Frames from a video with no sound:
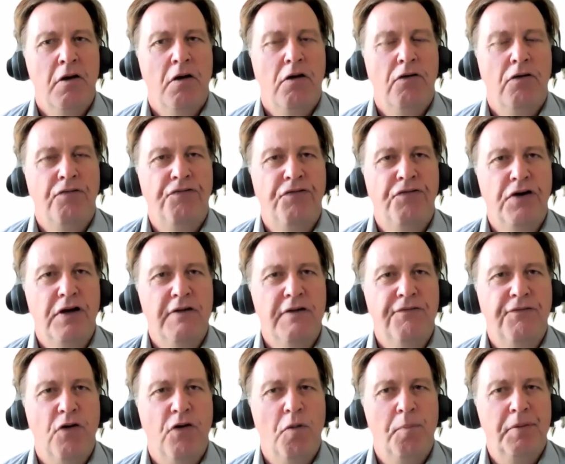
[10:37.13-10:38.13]
or
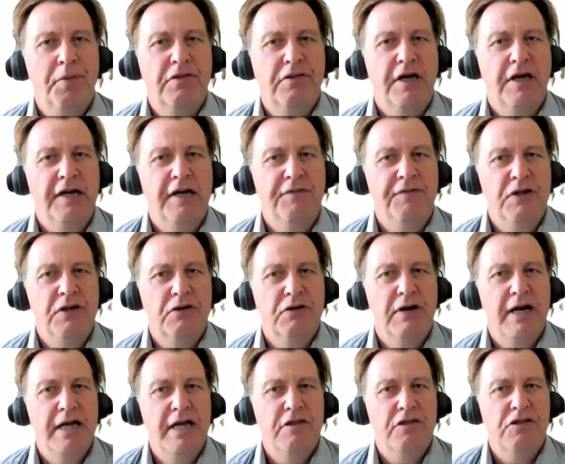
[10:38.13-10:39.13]
34% of
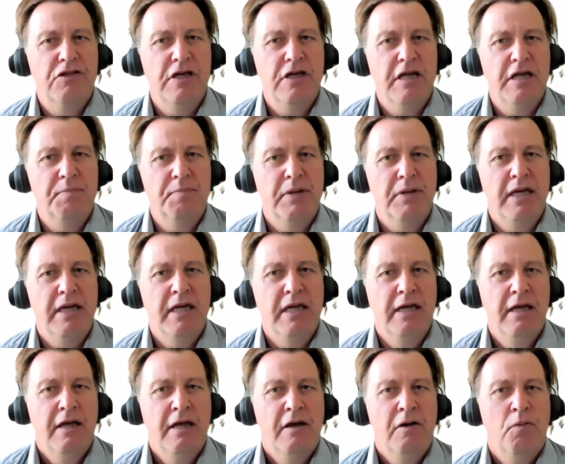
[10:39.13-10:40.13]
Ukraine's
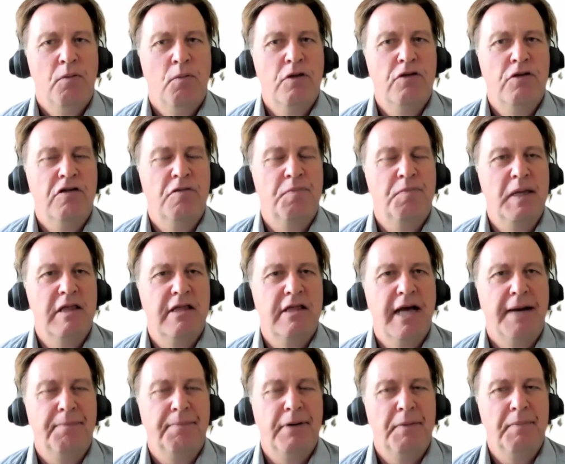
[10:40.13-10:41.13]
GDP, which has been
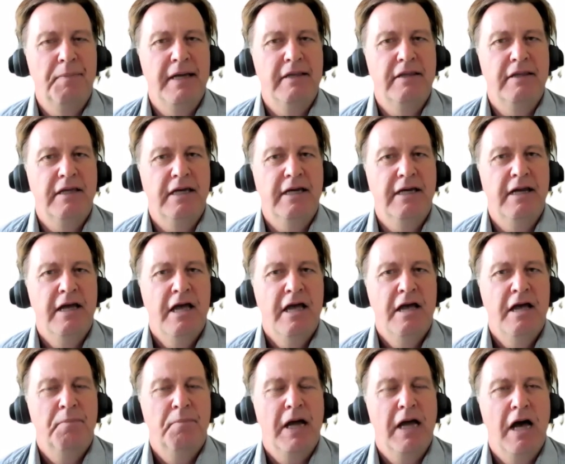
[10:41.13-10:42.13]
supplemented
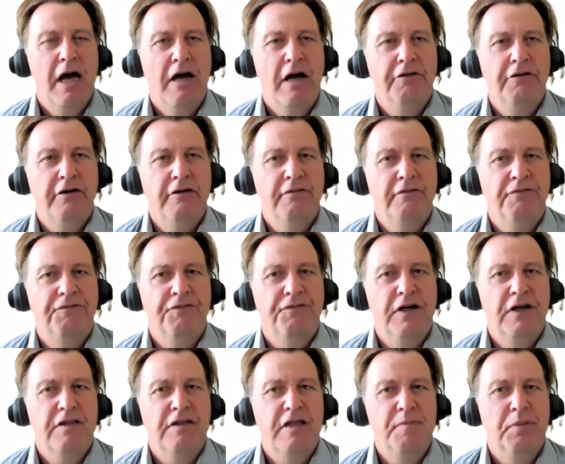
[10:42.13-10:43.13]
by
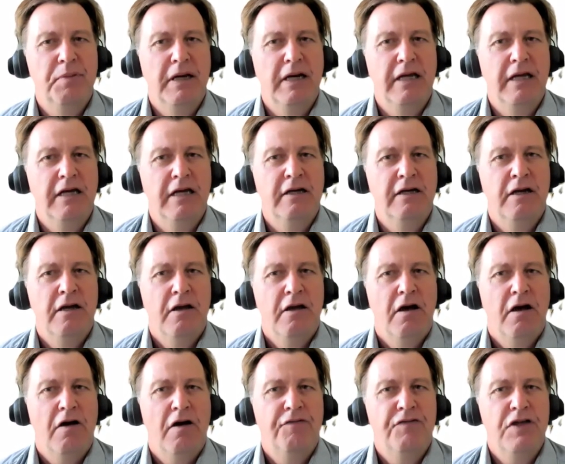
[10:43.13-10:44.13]
$130 billion
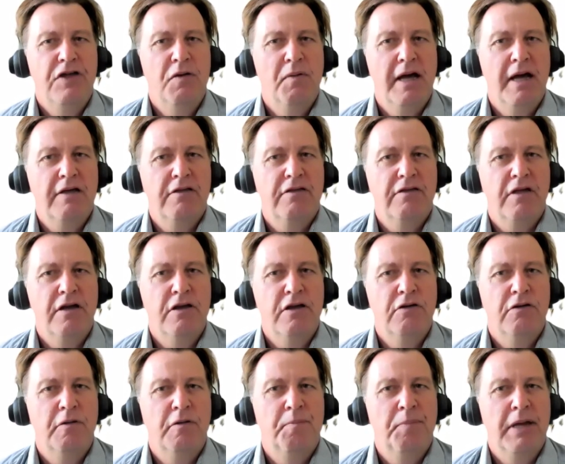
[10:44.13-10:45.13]
of US and
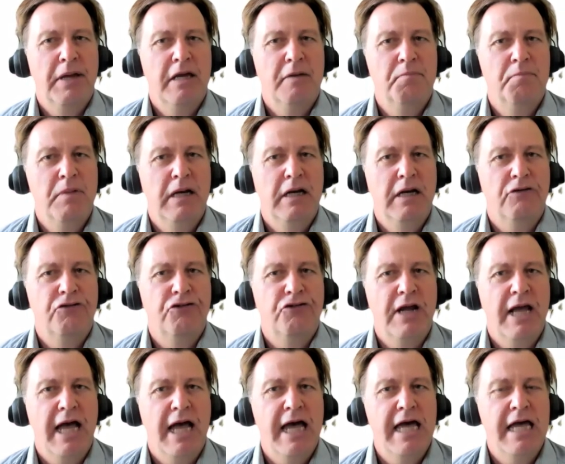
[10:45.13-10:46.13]
European
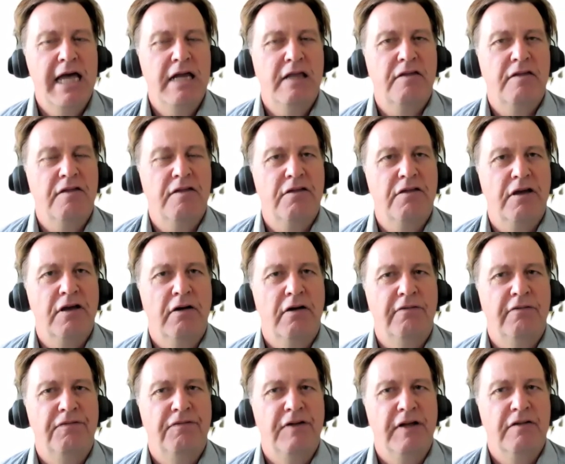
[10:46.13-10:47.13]
military aid since the
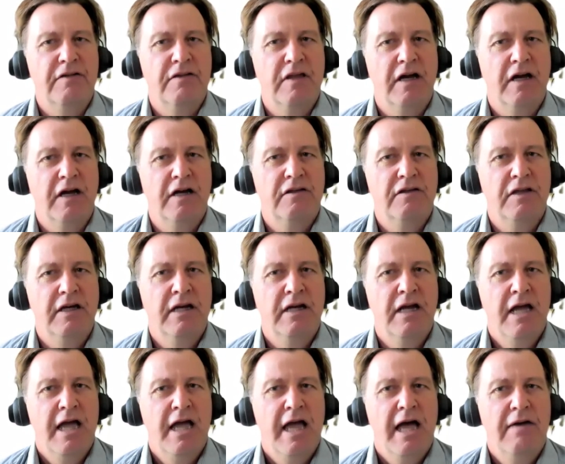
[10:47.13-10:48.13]
conflict
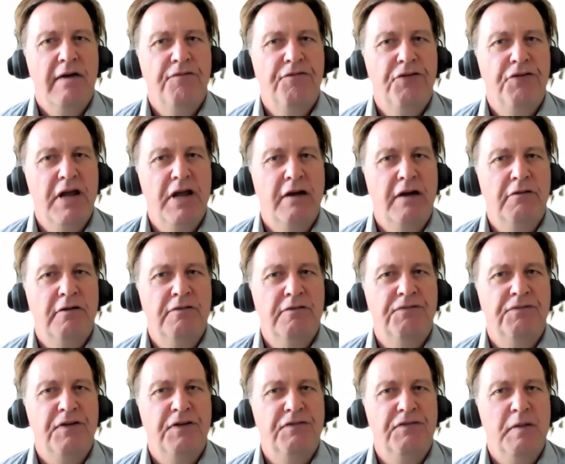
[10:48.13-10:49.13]
started, and
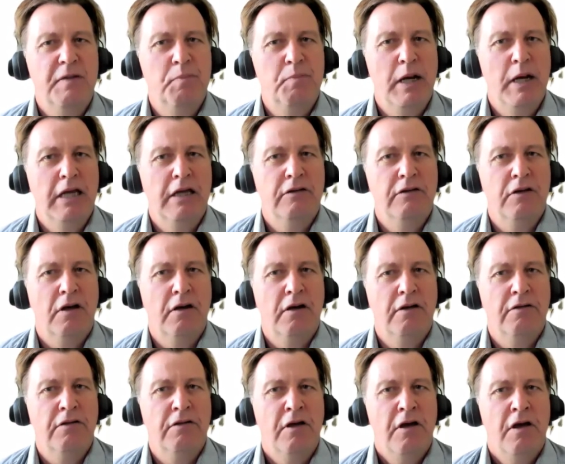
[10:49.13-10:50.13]
$350 billion
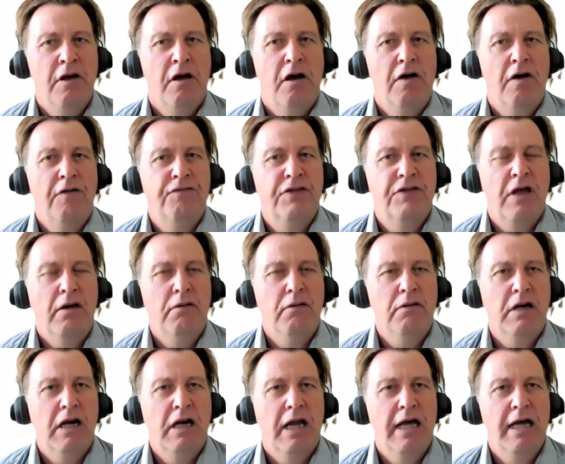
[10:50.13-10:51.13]
of
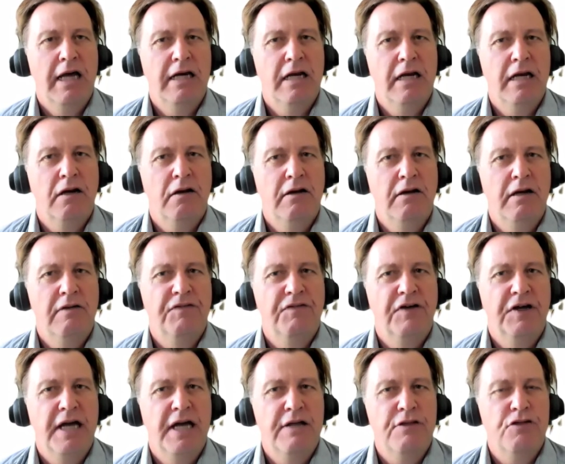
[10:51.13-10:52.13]
total aid, including
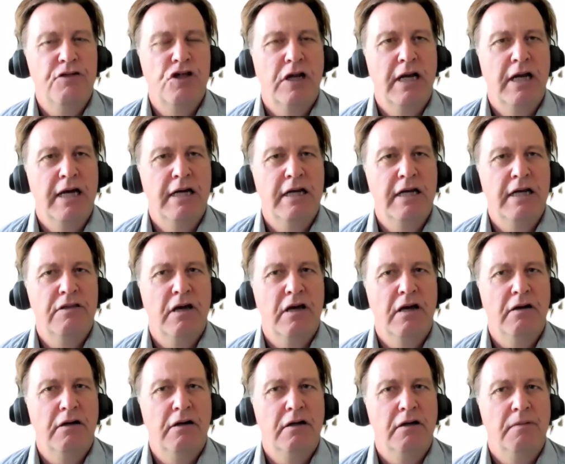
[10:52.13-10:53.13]
financial aid in
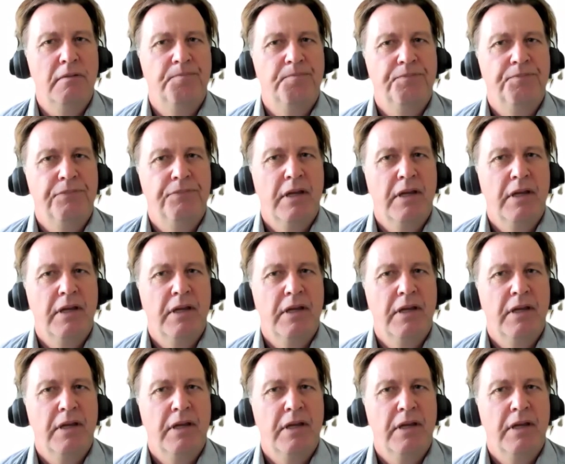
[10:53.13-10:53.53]
total.